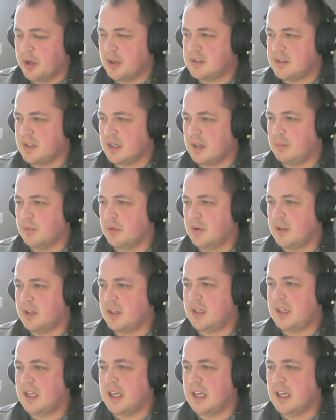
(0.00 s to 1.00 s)
type where he
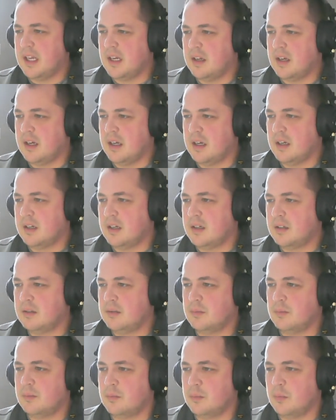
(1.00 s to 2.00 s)
can't
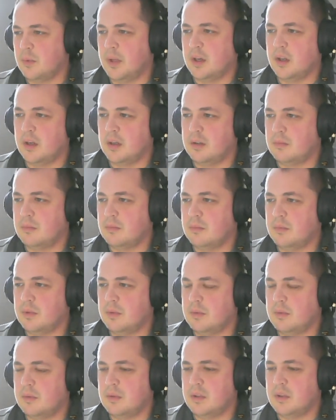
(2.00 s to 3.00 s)
win
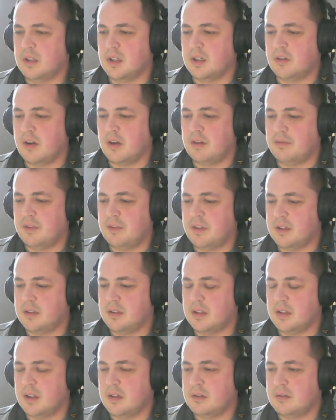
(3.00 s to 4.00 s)
in a great field,
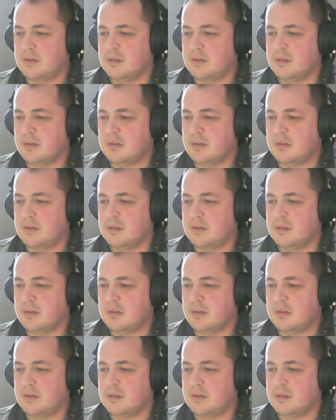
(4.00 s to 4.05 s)
you know?